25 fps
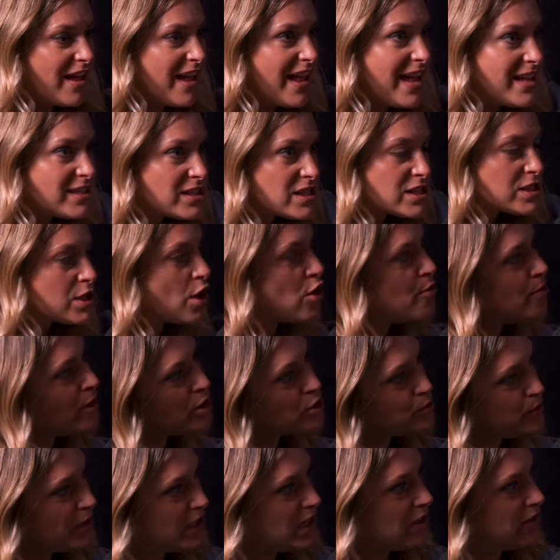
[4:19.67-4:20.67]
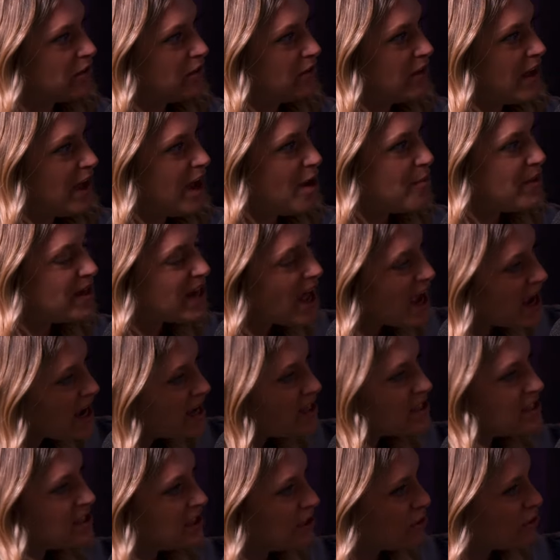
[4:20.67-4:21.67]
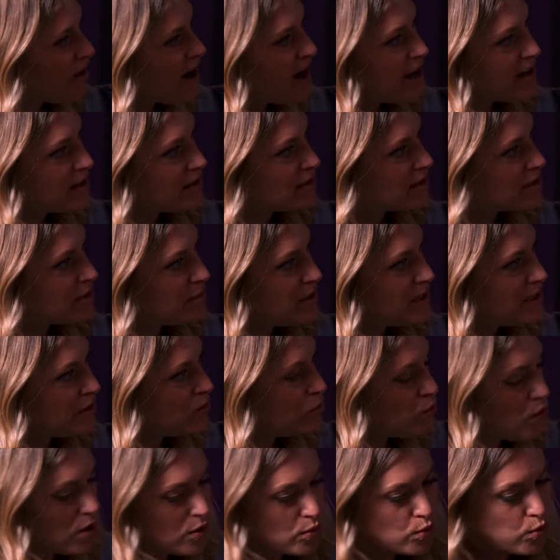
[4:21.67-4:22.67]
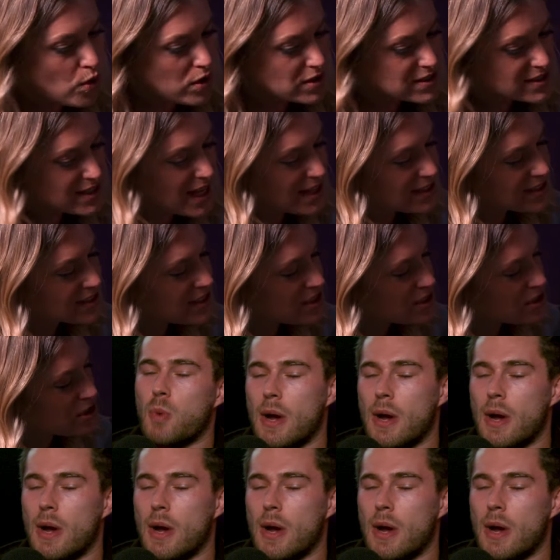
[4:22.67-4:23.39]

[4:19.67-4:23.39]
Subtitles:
it's so much bigger than that. I mean, £80,000. I mean, what's that situation?